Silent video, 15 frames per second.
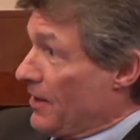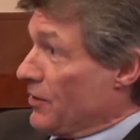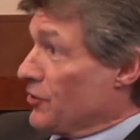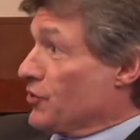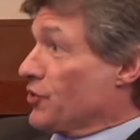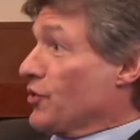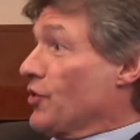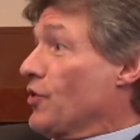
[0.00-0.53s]

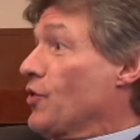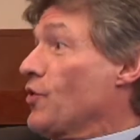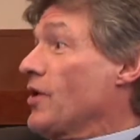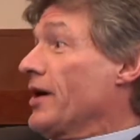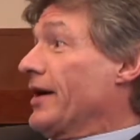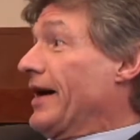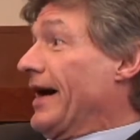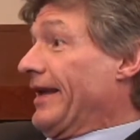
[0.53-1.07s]

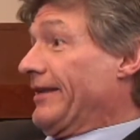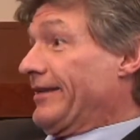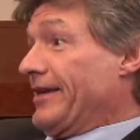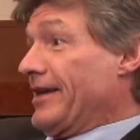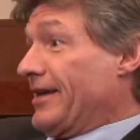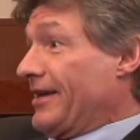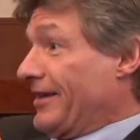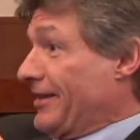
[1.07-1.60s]
So I
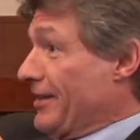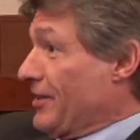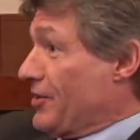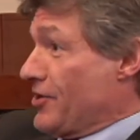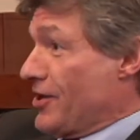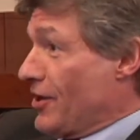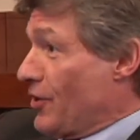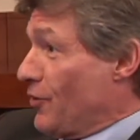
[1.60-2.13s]
think it is
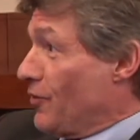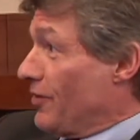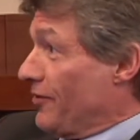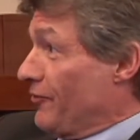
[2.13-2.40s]
now